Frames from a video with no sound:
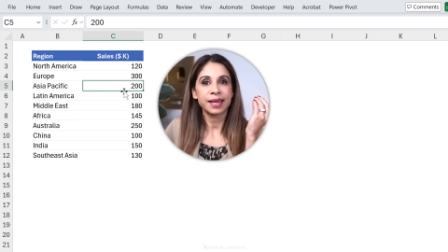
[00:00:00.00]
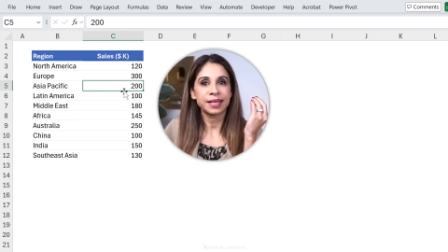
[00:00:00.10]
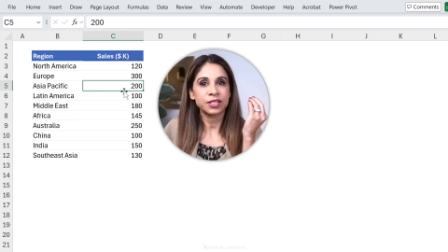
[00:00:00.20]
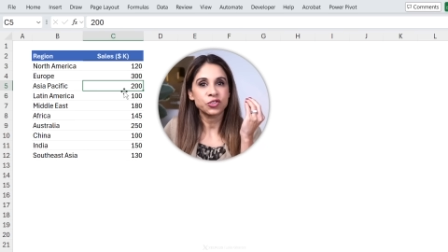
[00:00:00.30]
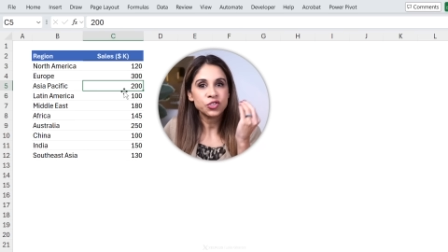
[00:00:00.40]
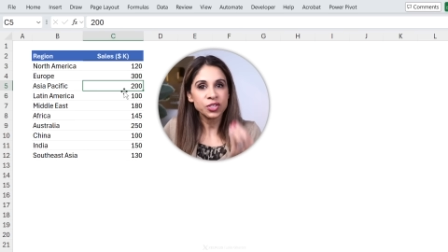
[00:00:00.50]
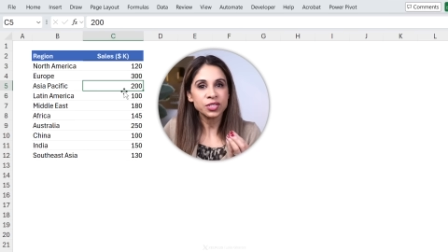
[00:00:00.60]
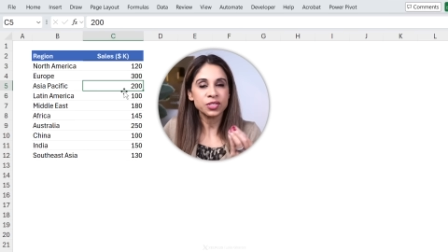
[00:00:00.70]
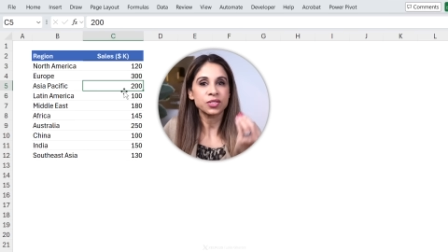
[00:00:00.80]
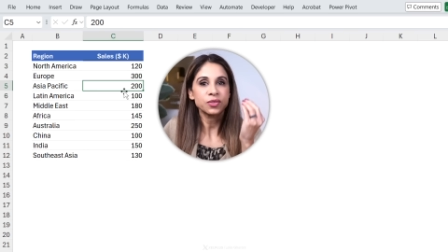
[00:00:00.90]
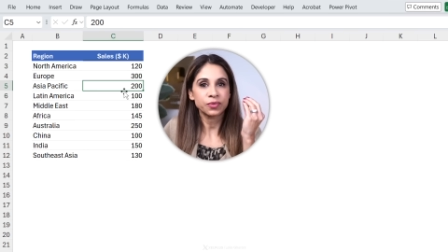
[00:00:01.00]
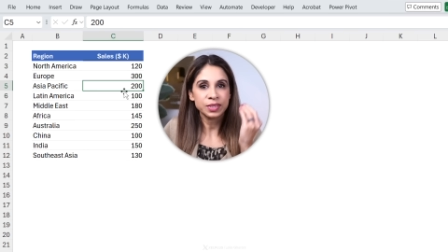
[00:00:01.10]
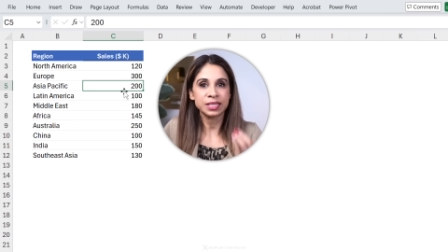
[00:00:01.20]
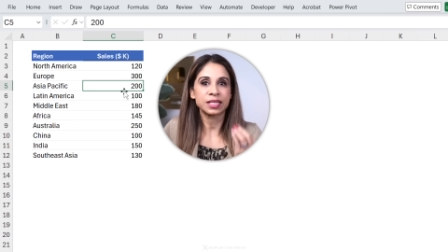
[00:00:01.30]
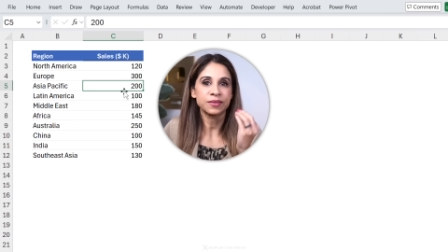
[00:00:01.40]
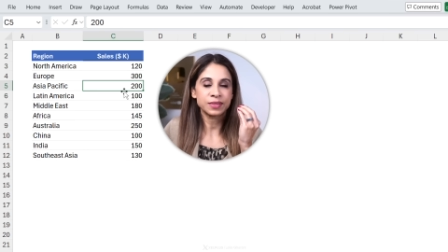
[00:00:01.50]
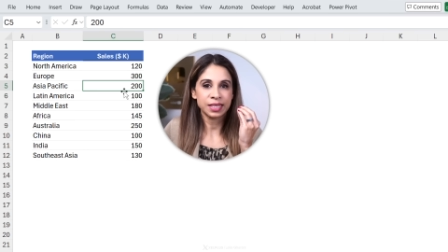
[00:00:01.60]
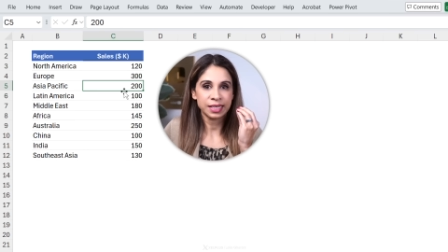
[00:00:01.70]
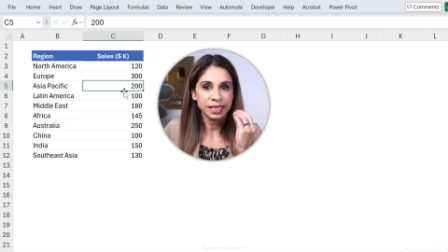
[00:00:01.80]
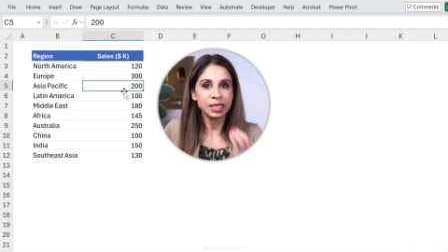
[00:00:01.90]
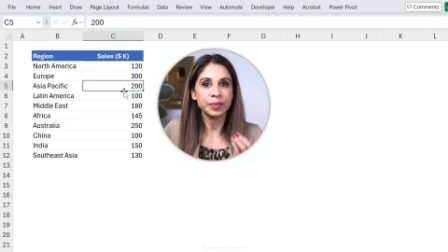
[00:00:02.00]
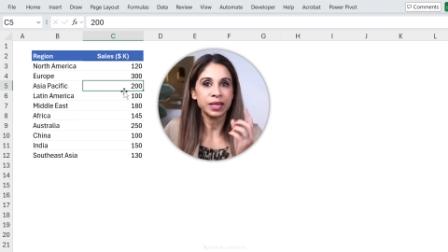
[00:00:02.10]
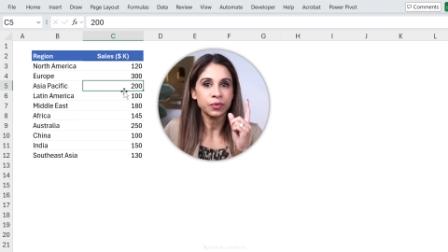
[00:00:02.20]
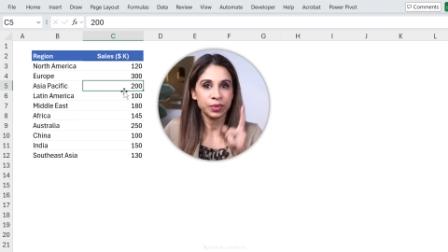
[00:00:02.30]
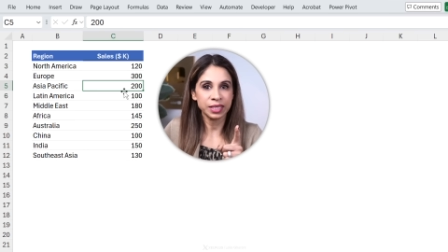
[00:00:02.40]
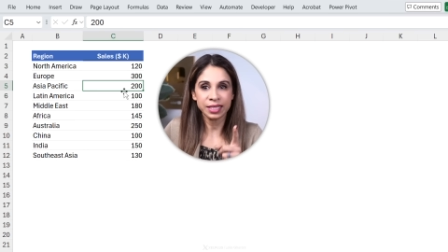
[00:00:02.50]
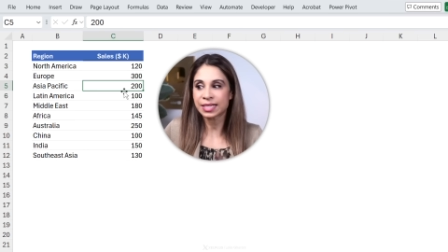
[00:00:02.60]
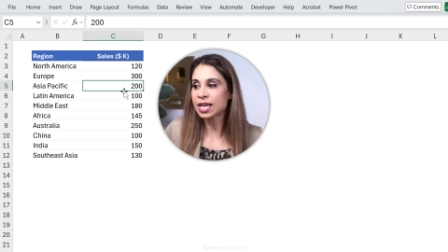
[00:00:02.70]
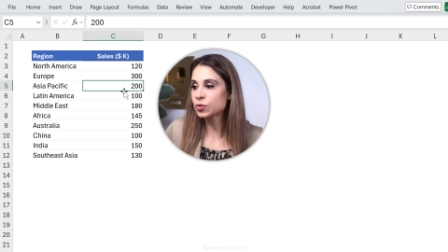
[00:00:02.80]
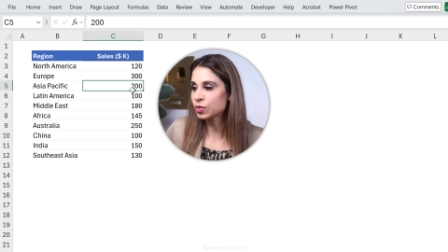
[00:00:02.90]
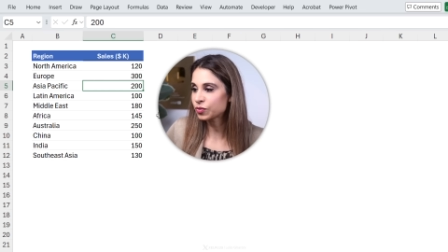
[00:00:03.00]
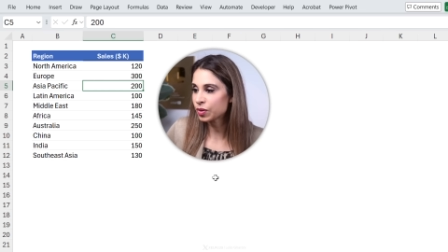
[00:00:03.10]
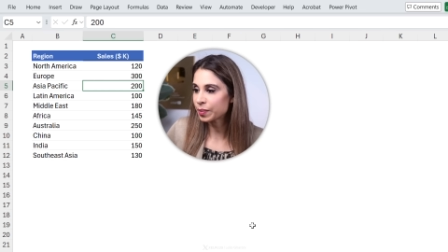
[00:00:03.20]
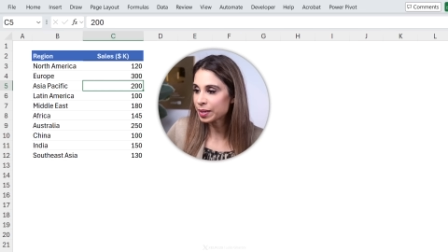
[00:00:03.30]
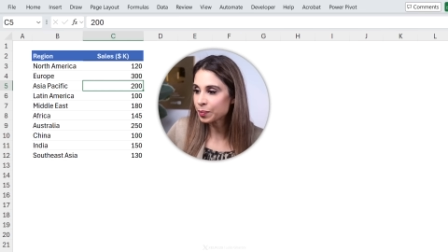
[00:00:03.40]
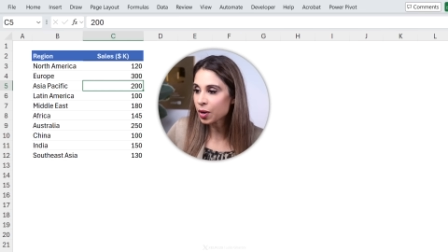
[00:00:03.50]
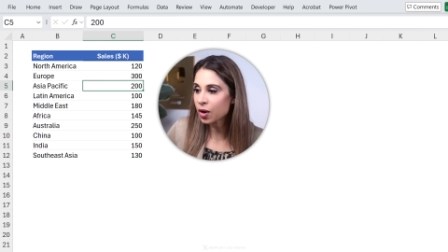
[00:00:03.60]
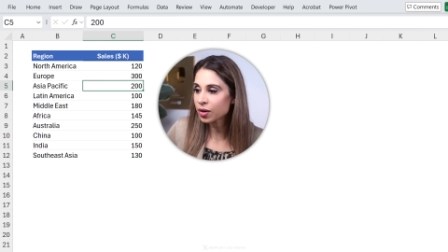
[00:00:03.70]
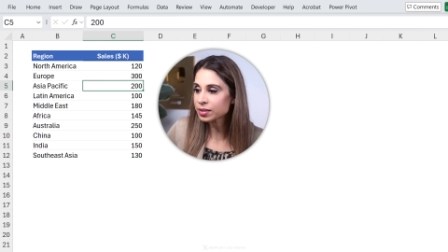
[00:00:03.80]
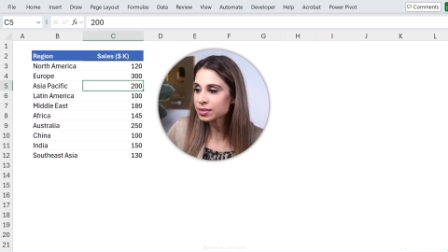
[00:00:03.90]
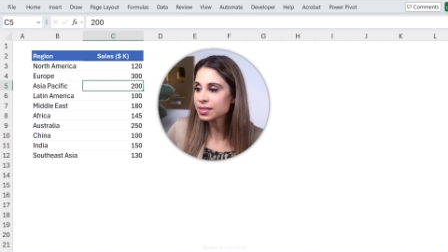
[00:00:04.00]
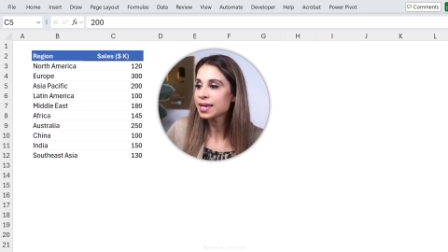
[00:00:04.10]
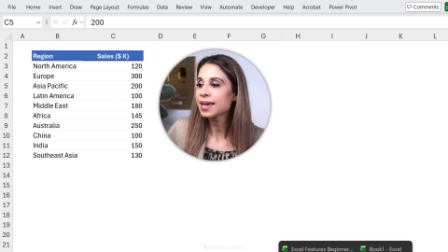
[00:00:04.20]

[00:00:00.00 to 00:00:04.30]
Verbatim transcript: and I just received an email with an attachment from my boss